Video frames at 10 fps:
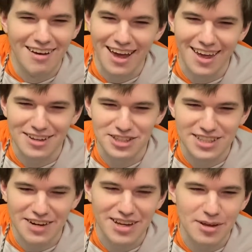And she's
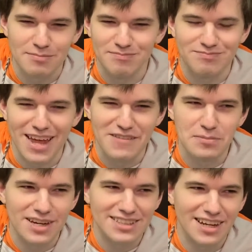kind of like, every
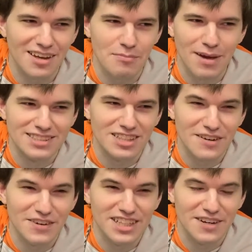book's kind of like based on
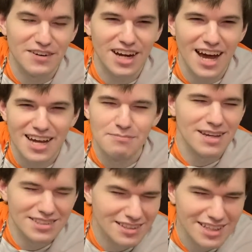a different guy,
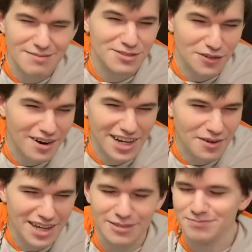basically, so far
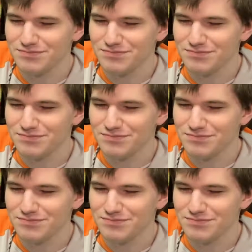anyway.